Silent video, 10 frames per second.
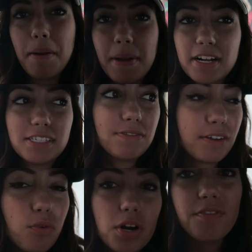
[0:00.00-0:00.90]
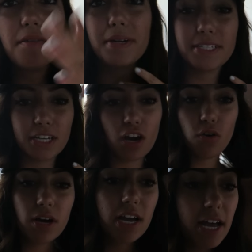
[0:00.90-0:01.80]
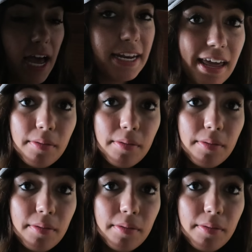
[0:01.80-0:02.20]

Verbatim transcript: and my parents left like 45 minutes ago and